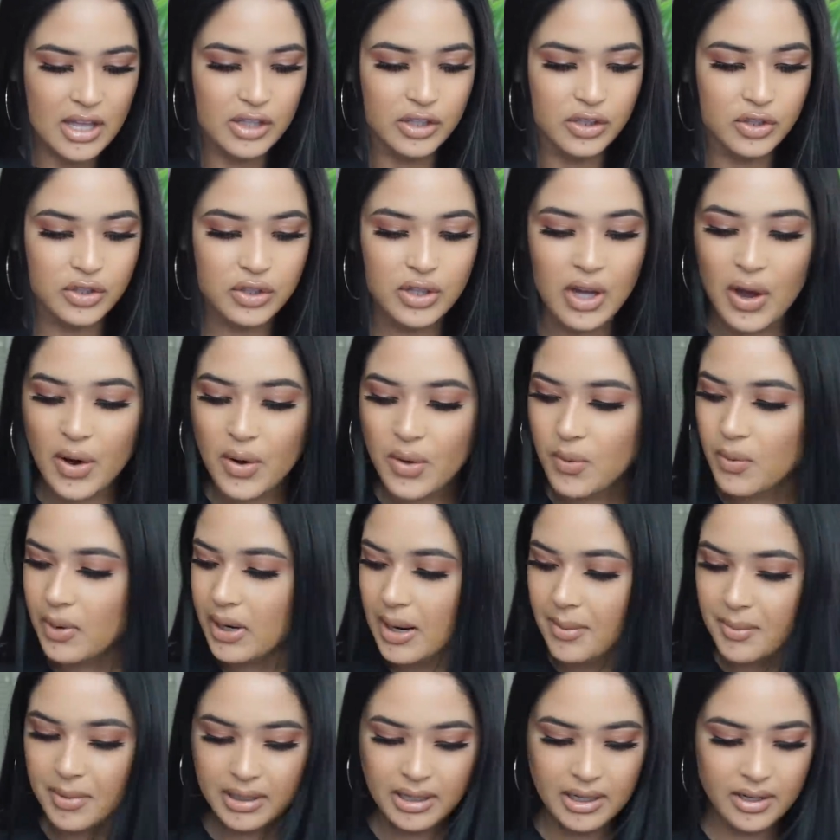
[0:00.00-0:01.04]
So what
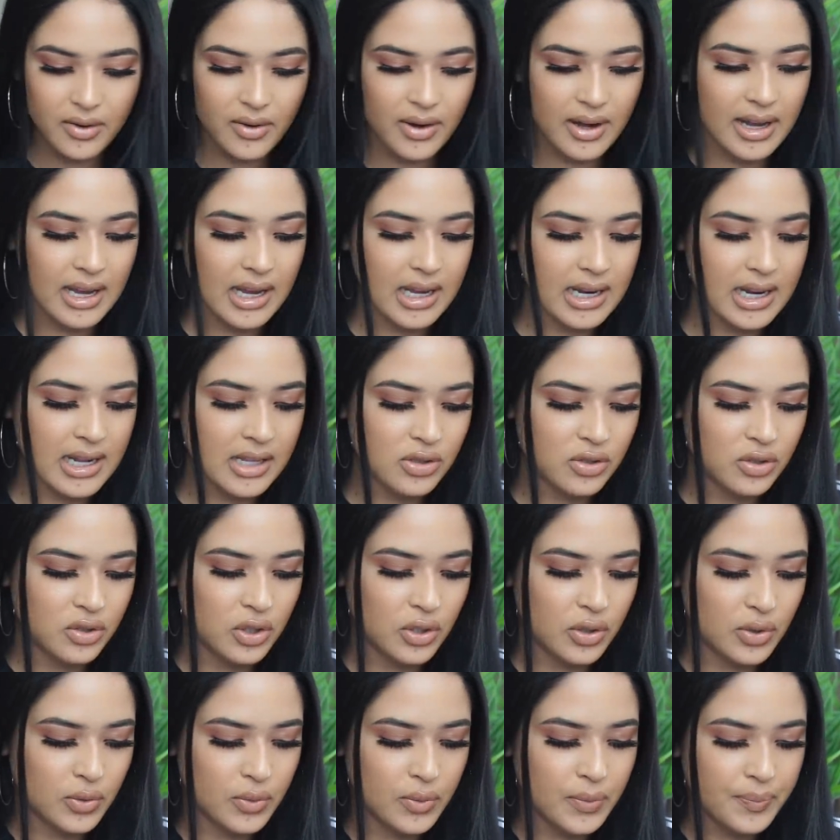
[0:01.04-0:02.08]
I'm gonna go ahead and
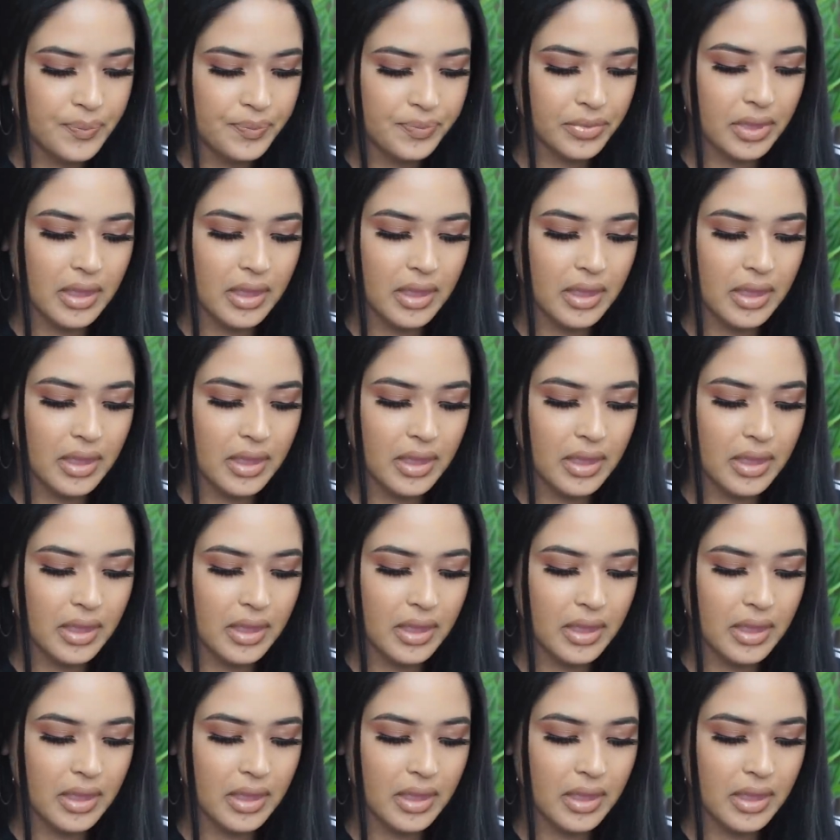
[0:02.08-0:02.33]
do